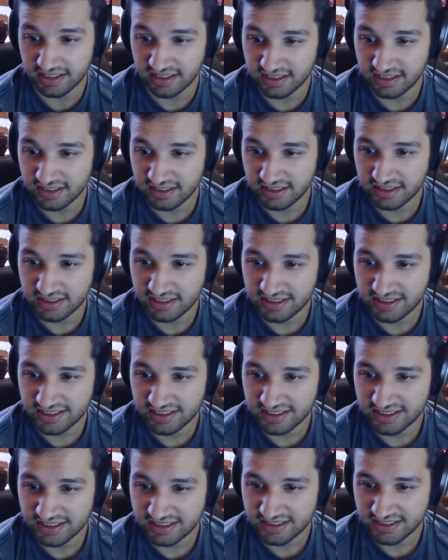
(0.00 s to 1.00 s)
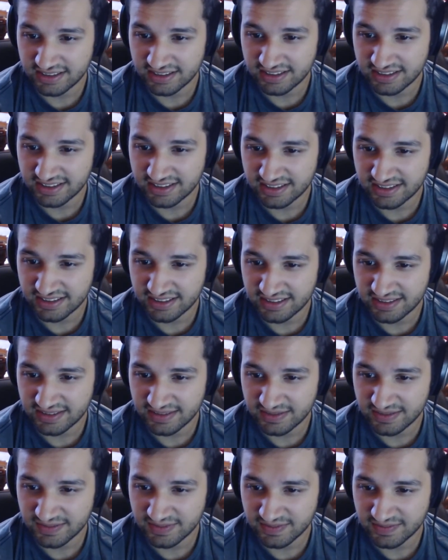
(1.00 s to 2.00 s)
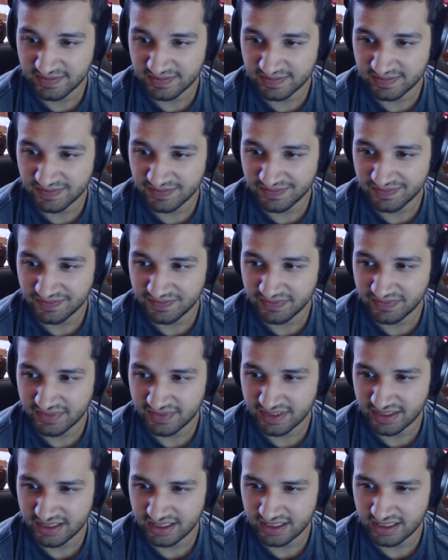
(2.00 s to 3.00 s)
Nothing is said.